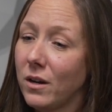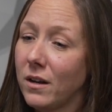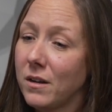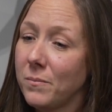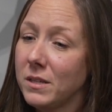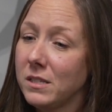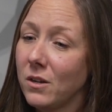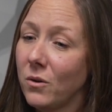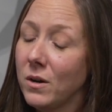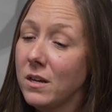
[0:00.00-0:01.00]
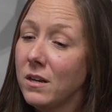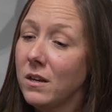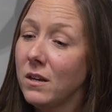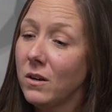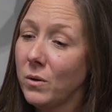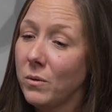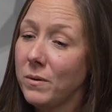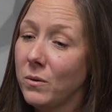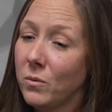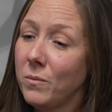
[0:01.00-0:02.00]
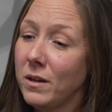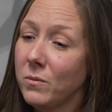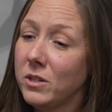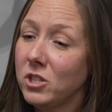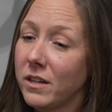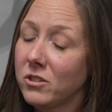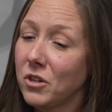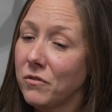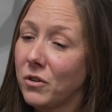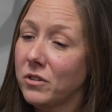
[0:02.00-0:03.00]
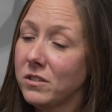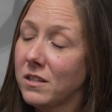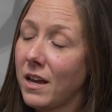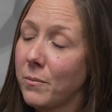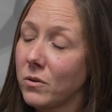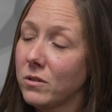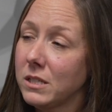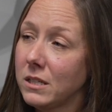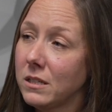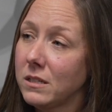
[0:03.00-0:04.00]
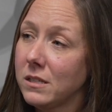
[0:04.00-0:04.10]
And so we'll be reaching out to our voters in April to